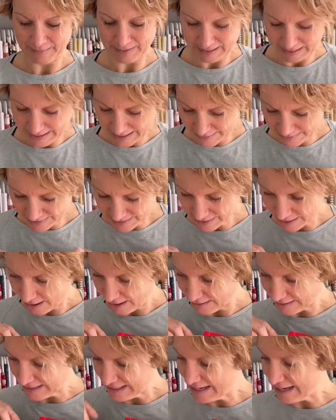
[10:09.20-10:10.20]
We have
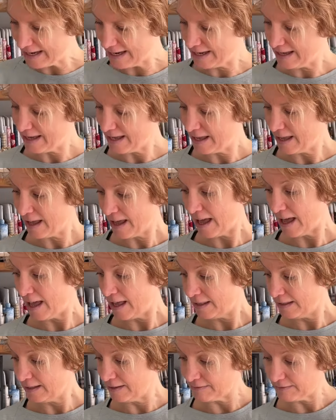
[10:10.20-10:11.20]
Salty.
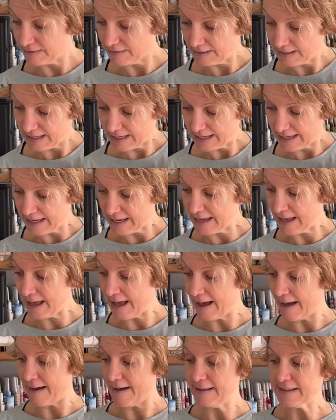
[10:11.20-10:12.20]
He
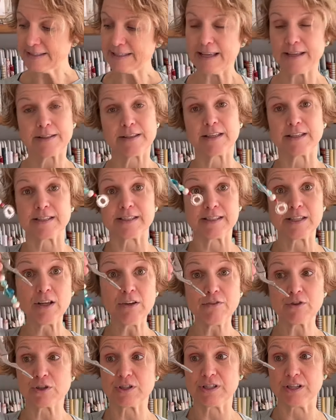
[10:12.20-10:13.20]
has the
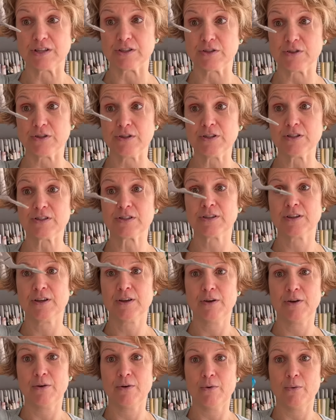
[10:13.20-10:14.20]
silver scissors
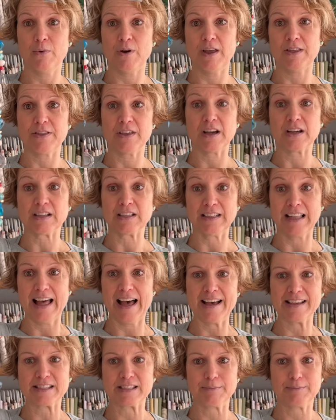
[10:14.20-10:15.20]
with
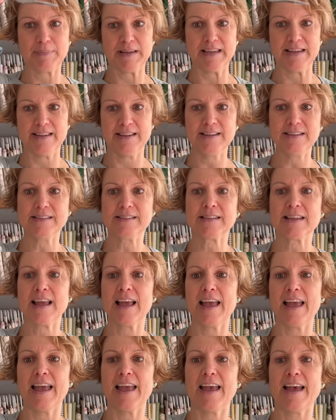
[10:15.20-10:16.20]
glass beads
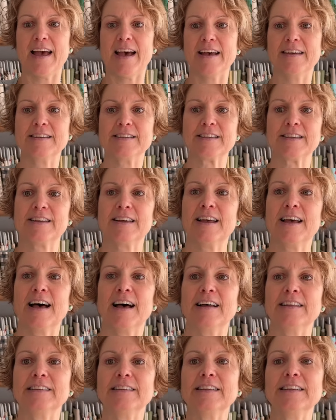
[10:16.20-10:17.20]
and
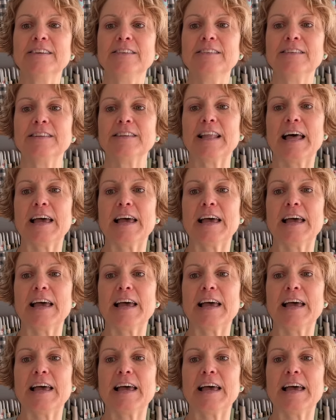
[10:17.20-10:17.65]
a little